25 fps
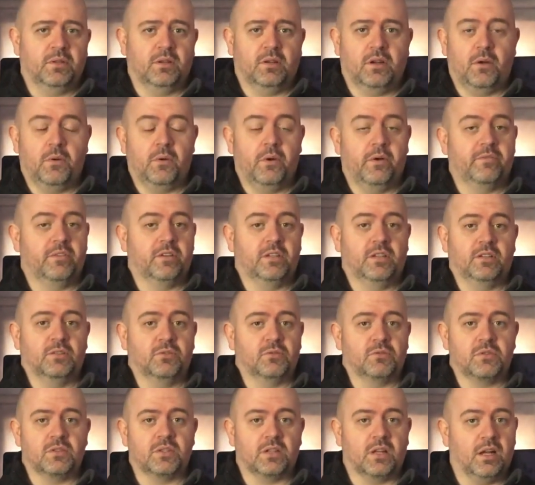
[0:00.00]
however he
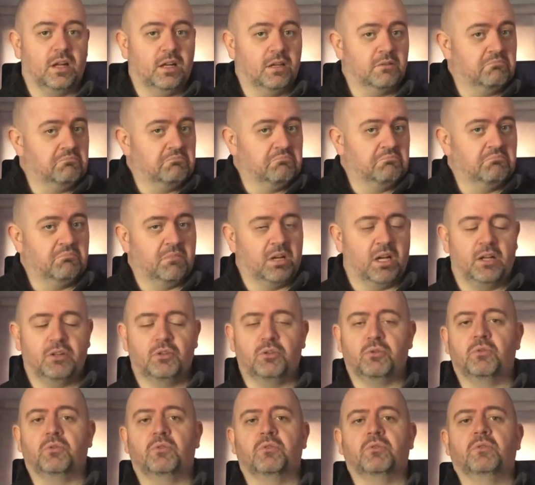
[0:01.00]
knows that, I
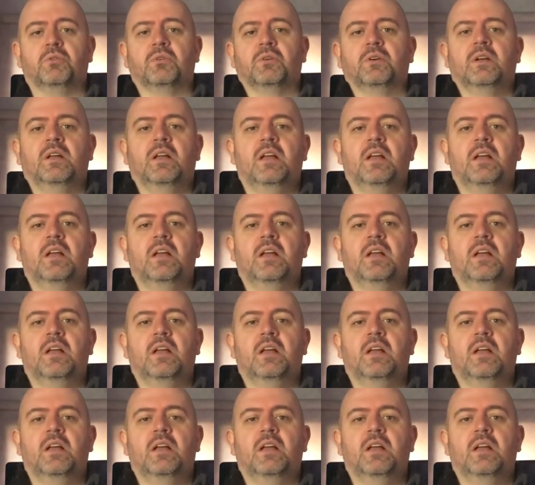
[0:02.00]
don't know.